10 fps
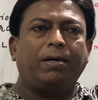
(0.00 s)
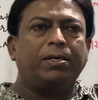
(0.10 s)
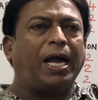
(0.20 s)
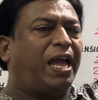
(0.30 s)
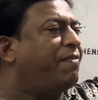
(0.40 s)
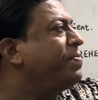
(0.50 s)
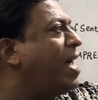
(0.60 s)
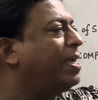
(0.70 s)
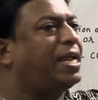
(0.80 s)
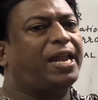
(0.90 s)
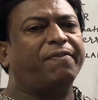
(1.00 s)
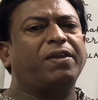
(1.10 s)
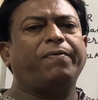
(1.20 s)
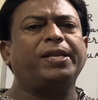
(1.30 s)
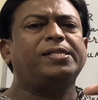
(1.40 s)
I have done and I
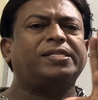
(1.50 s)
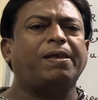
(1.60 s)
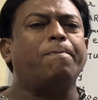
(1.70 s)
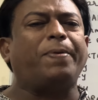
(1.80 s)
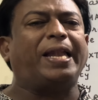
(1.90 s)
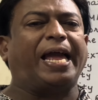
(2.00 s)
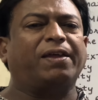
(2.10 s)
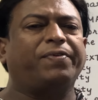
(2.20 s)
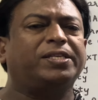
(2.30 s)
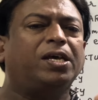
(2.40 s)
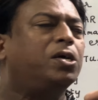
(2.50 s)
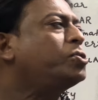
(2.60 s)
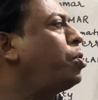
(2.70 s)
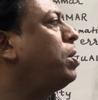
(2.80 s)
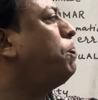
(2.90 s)
have given in simple language
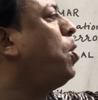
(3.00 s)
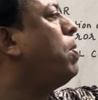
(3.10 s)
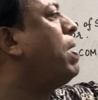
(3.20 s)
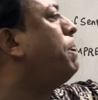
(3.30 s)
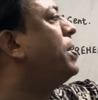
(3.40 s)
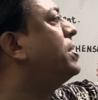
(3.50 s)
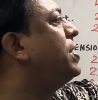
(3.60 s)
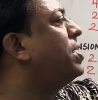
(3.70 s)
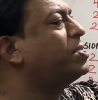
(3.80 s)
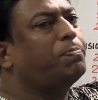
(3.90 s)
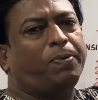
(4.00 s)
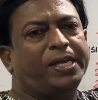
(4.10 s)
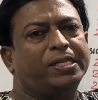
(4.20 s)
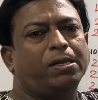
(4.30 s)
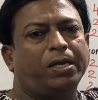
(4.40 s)
short poem appreciation.
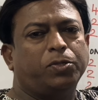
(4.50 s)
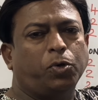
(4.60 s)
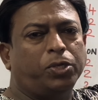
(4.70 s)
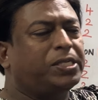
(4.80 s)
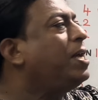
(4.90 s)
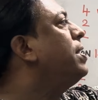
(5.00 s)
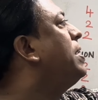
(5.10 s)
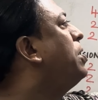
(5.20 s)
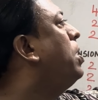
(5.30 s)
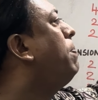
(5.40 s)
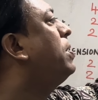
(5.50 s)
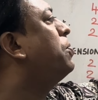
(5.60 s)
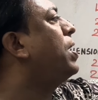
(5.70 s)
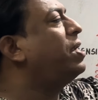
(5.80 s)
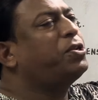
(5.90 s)
Please learn those that you're able
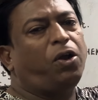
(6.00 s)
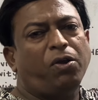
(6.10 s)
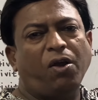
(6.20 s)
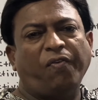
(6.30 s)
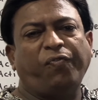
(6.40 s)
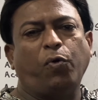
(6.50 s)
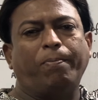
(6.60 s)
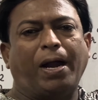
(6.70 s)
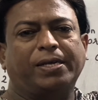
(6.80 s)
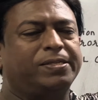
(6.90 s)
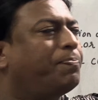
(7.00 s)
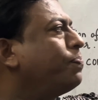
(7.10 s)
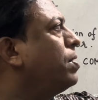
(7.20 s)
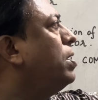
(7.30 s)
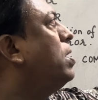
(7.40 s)
to get your 4 marks.
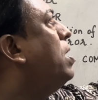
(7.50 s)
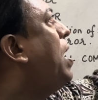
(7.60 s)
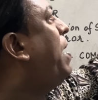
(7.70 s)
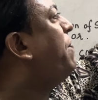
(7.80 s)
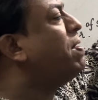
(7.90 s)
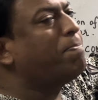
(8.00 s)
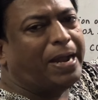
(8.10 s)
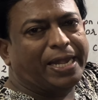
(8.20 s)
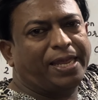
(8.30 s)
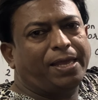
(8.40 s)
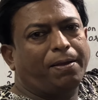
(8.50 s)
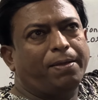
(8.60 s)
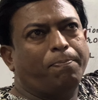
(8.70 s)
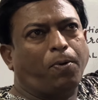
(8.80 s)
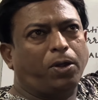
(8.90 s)
I feel money
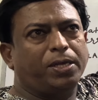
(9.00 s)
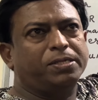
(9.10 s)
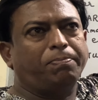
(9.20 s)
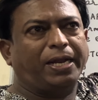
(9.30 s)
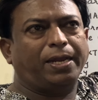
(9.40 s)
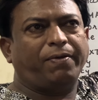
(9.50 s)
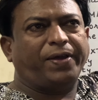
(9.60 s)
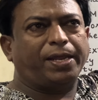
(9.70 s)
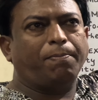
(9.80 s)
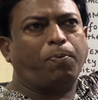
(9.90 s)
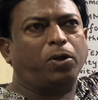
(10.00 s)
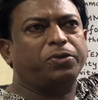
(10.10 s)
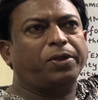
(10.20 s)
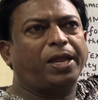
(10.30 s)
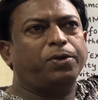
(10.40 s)
is very
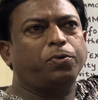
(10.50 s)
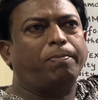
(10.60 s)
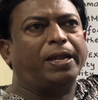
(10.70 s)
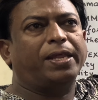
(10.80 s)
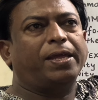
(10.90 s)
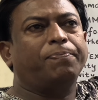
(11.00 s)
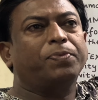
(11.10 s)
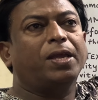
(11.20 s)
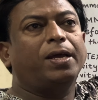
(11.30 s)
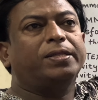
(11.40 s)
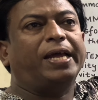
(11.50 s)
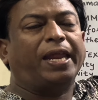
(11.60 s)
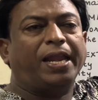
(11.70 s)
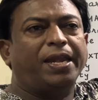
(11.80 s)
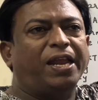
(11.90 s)
important. You can do money.
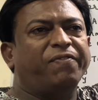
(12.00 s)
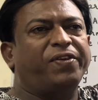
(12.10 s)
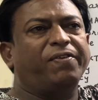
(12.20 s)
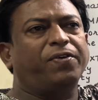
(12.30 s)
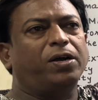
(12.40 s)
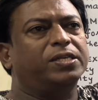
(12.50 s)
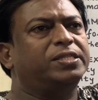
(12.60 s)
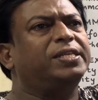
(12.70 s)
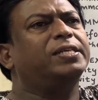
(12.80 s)
Then Indian weavers.